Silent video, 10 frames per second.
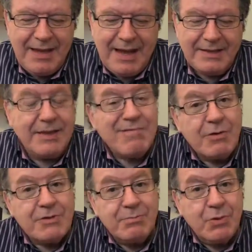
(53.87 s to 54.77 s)
and he
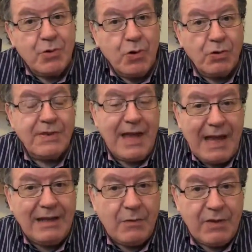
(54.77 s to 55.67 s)
wrote a book called The
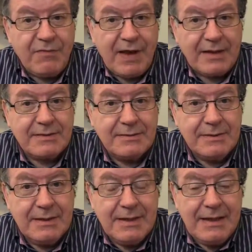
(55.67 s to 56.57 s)
Halo Effect.
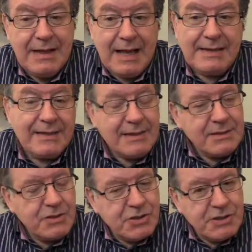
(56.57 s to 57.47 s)
And he
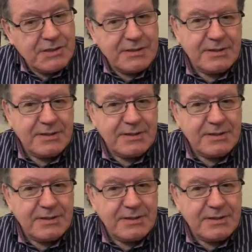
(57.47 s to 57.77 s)
doesn't just